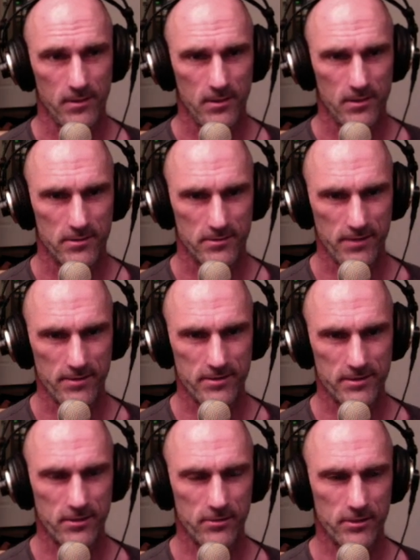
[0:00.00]
So now let's take
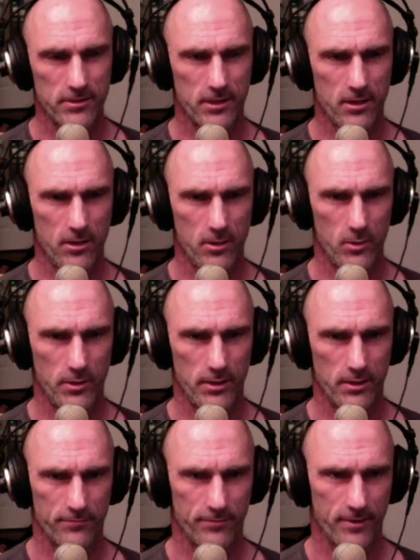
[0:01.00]
a look at the code here
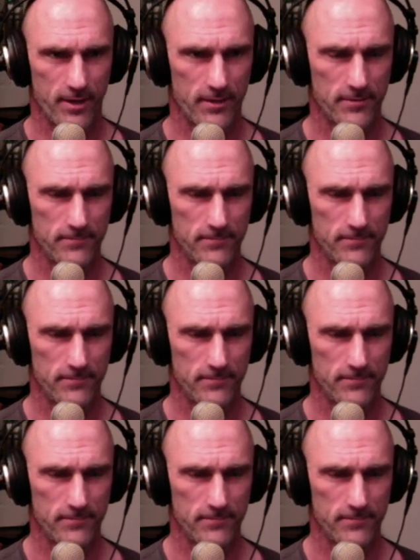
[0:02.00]
for that.